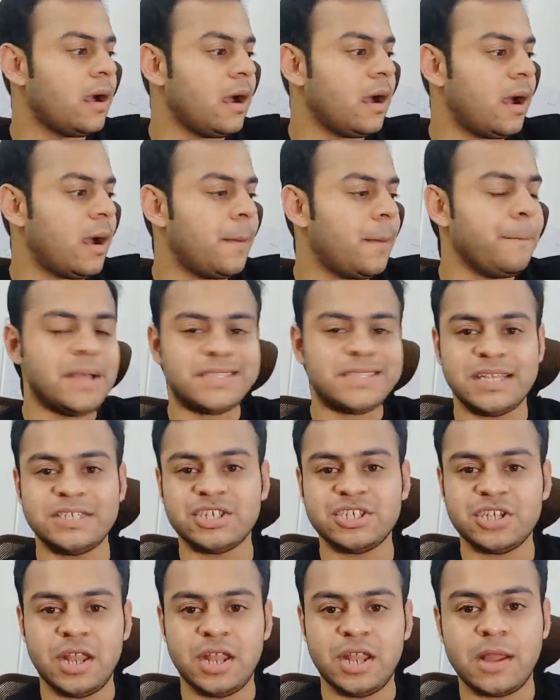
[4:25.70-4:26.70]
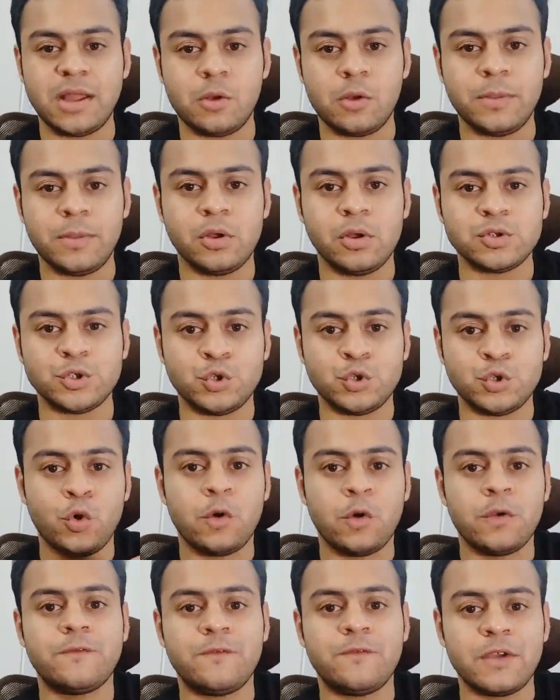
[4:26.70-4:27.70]
messenger link down below, so
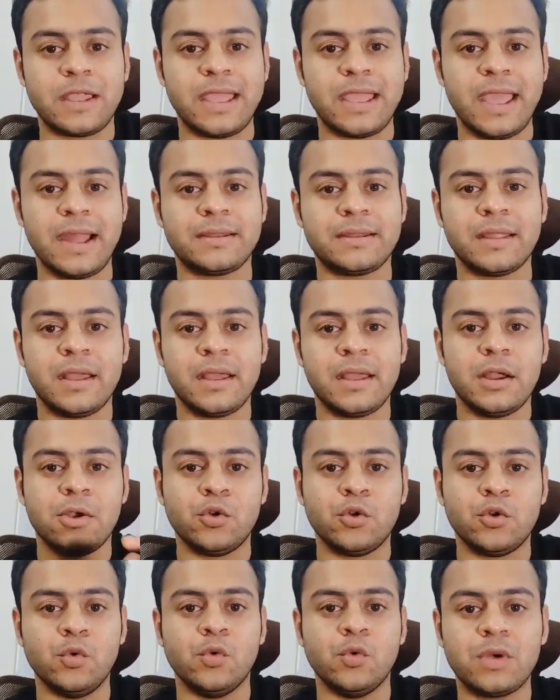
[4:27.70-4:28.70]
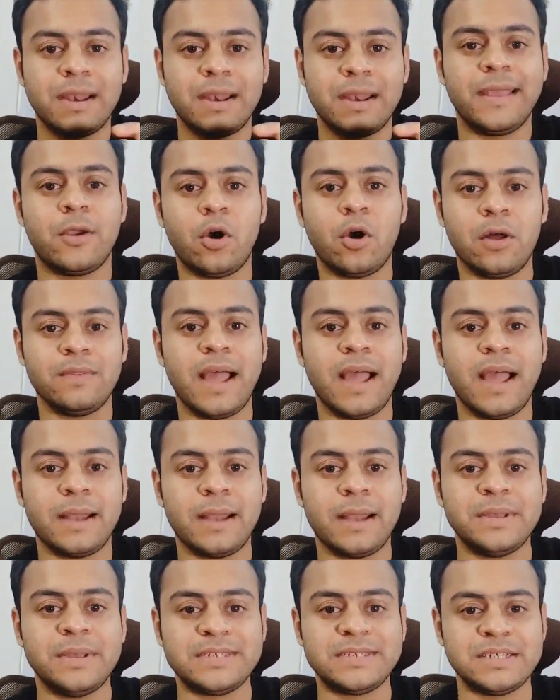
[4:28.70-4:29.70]
don't forget to click on that
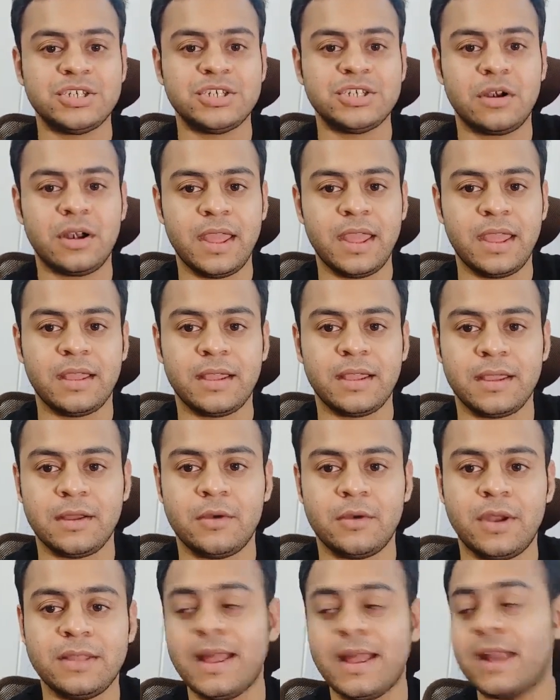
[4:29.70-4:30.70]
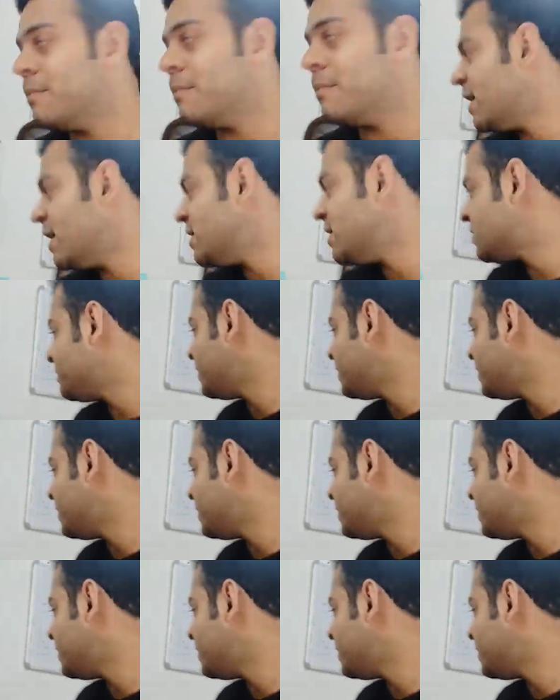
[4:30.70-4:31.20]
messenger link. All right, that reminds me,